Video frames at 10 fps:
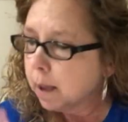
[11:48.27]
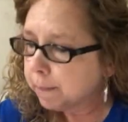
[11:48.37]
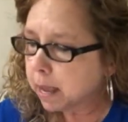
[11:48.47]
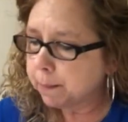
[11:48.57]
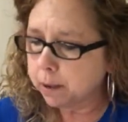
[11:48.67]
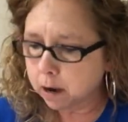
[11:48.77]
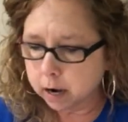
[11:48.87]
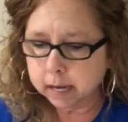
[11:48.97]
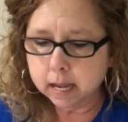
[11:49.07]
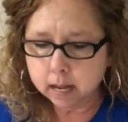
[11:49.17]
People
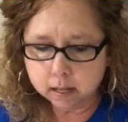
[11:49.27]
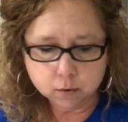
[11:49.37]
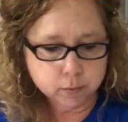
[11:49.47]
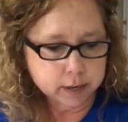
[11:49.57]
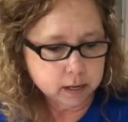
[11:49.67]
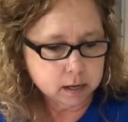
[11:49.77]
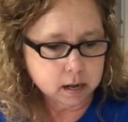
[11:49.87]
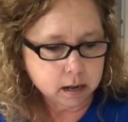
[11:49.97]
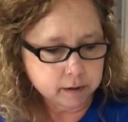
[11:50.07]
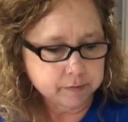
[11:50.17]
are getting rid
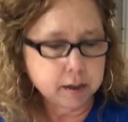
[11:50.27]
of